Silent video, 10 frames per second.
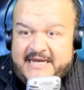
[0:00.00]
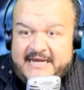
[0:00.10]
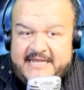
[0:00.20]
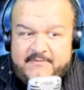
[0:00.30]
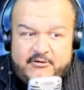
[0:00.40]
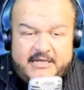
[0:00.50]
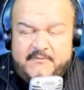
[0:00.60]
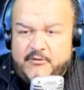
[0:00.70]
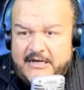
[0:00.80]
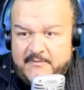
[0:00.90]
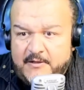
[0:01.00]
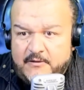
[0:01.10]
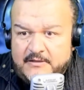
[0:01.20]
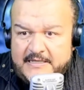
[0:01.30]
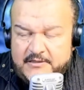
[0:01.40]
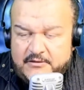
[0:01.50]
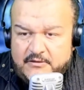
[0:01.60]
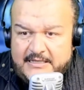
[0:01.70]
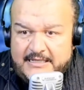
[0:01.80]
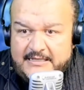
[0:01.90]
For example, maybe inside
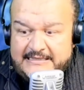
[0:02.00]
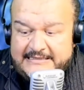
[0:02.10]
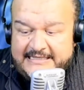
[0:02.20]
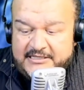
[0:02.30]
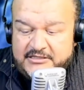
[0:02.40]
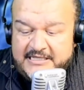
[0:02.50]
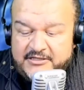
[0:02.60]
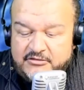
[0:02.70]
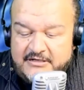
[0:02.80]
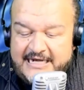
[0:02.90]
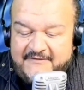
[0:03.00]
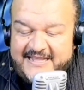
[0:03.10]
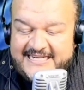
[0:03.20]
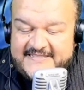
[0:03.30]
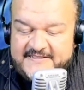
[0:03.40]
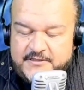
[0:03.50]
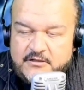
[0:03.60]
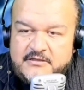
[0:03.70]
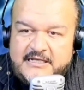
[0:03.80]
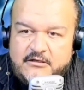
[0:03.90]
the natural comet
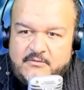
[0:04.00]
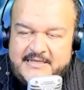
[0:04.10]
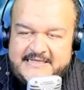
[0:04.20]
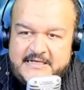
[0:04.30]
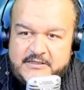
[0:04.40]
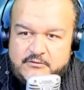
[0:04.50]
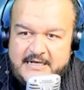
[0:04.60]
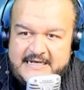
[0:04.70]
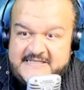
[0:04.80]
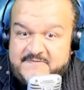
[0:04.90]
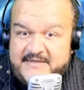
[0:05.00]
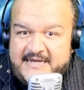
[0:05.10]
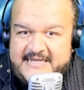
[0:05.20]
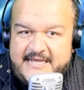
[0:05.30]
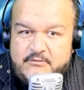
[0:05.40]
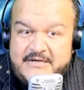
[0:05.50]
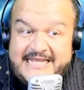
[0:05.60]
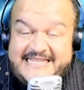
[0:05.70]
version, would you expect a decrease in